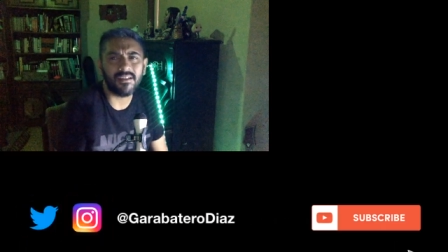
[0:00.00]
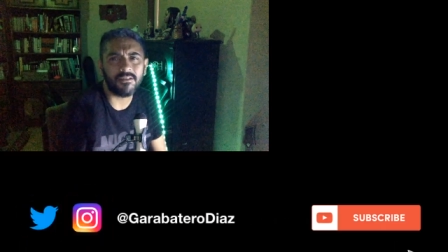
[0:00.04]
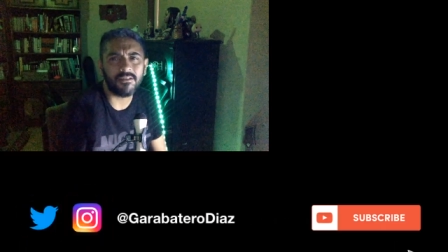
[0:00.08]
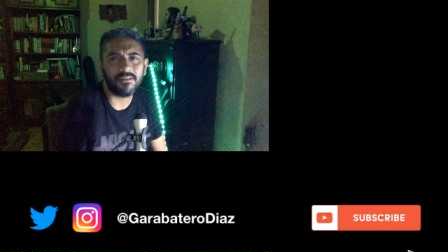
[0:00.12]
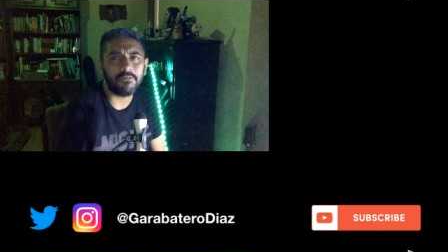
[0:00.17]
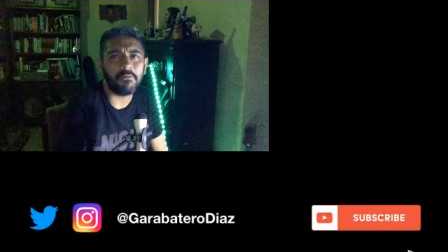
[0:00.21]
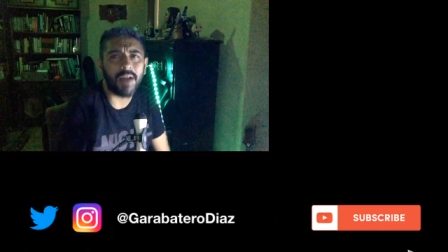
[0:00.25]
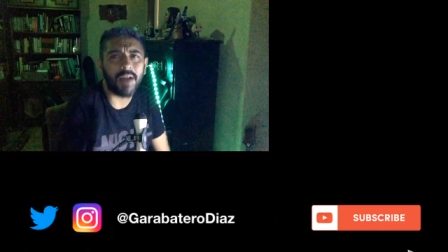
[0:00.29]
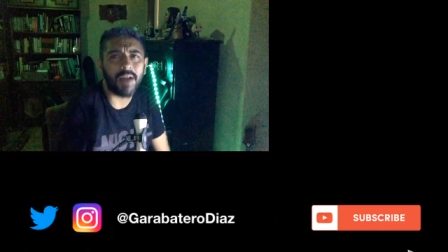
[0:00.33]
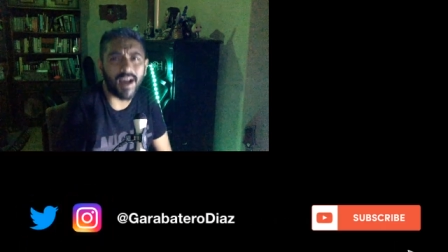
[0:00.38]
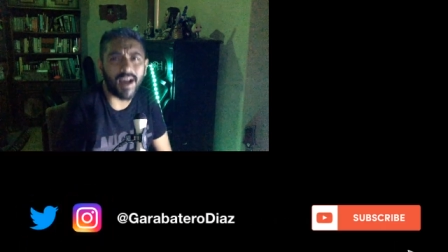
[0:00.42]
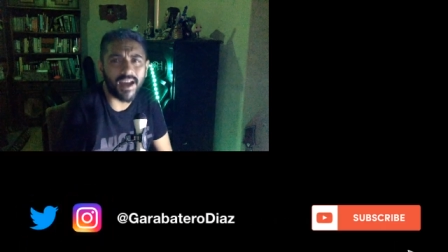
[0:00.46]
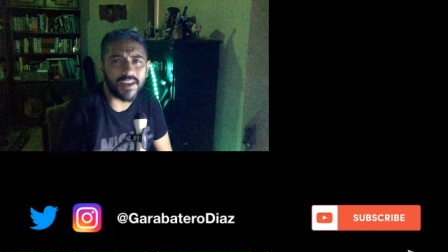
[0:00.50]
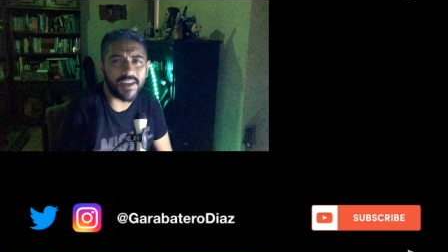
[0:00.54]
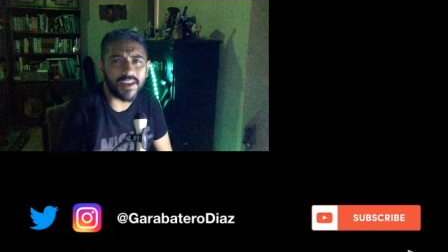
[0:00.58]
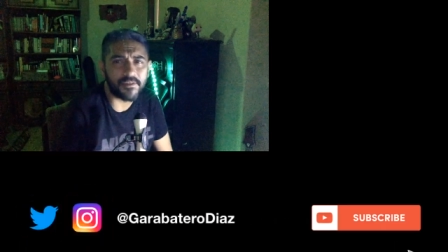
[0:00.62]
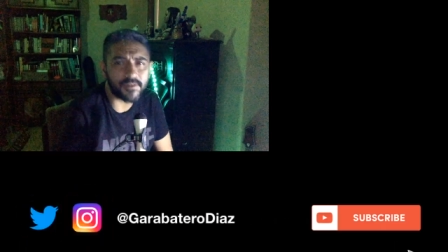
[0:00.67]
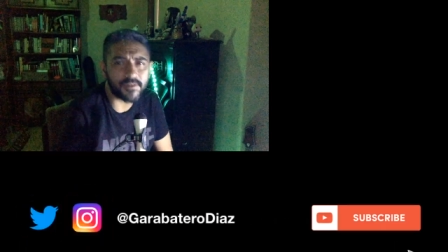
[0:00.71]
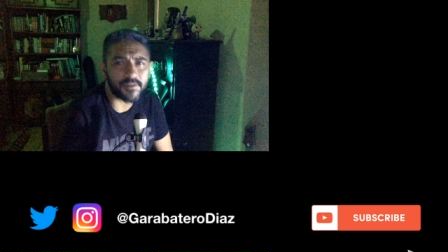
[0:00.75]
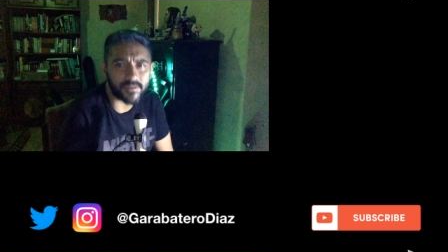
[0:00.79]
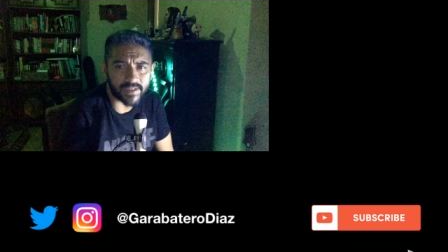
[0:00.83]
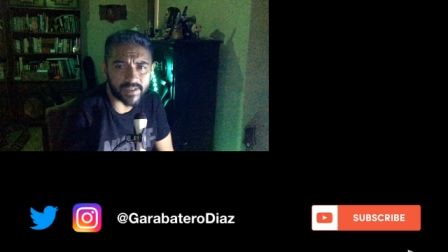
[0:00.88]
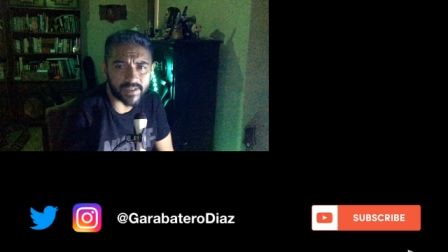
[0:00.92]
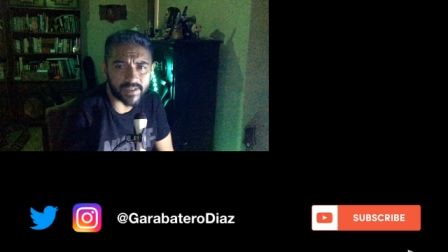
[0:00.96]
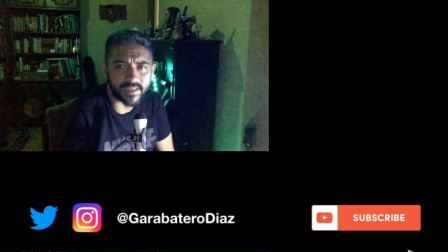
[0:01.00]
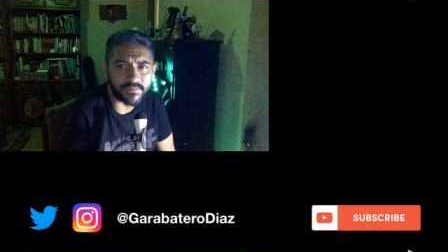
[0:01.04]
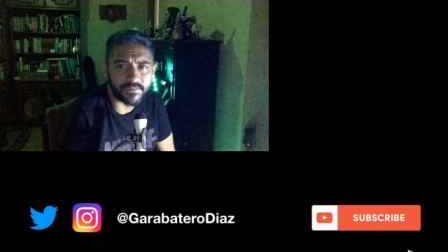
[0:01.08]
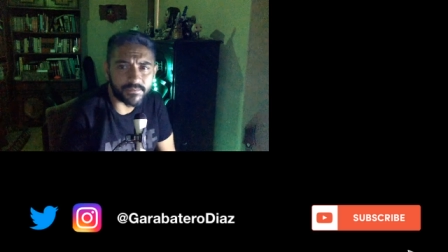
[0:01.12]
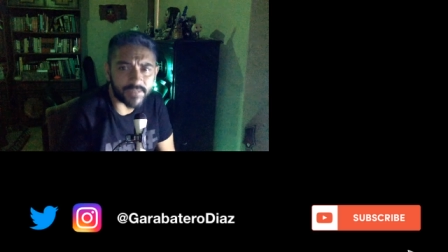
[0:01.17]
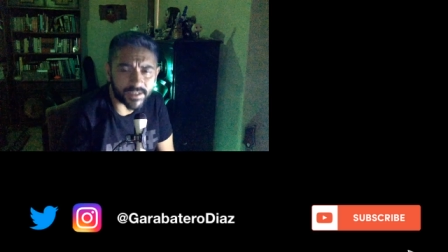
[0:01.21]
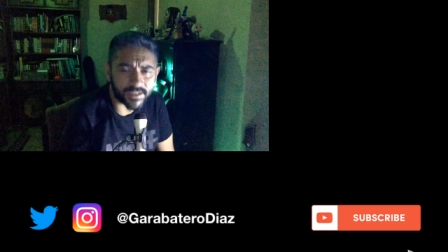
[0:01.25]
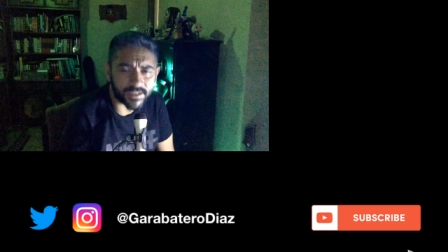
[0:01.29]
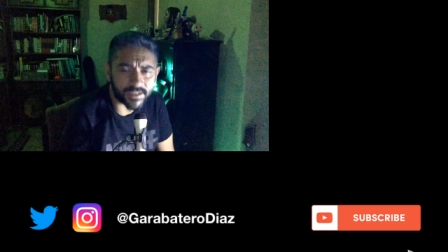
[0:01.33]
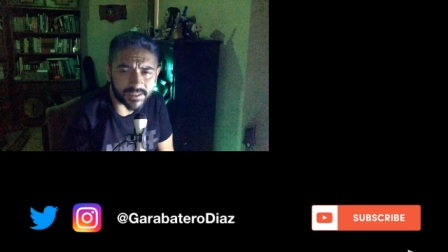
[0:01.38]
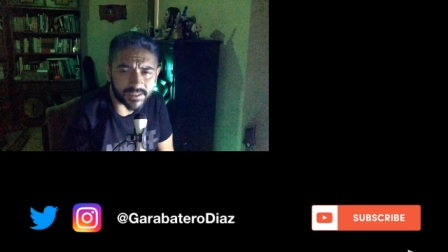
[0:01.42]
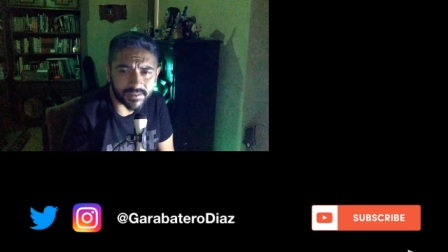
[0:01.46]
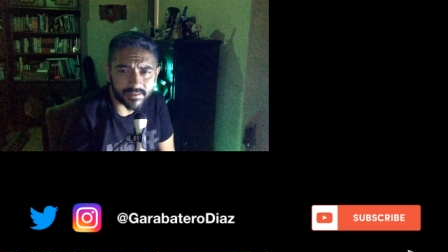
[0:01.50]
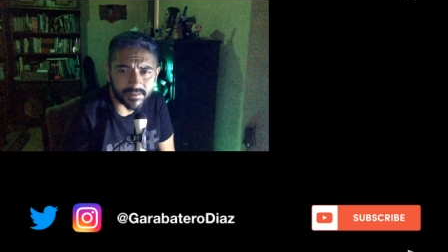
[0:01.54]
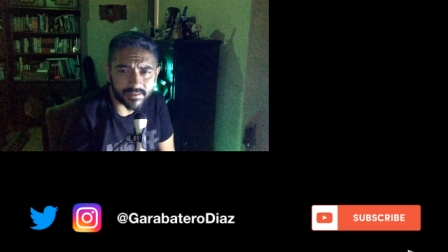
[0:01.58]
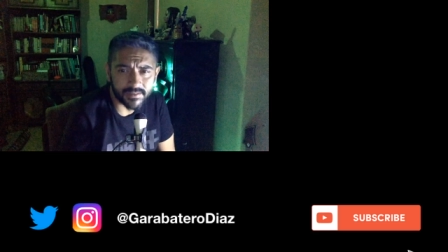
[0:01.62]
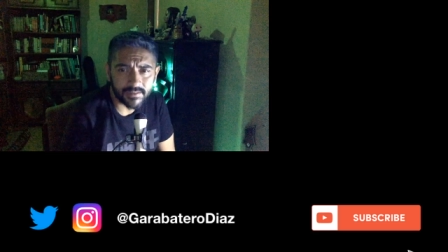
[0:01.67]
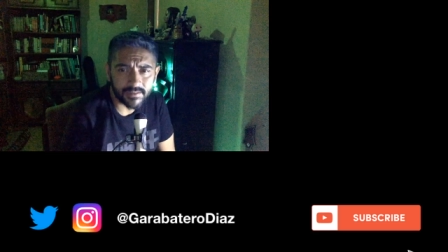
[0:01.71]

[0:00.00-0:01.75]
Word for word: Why do you hate fun?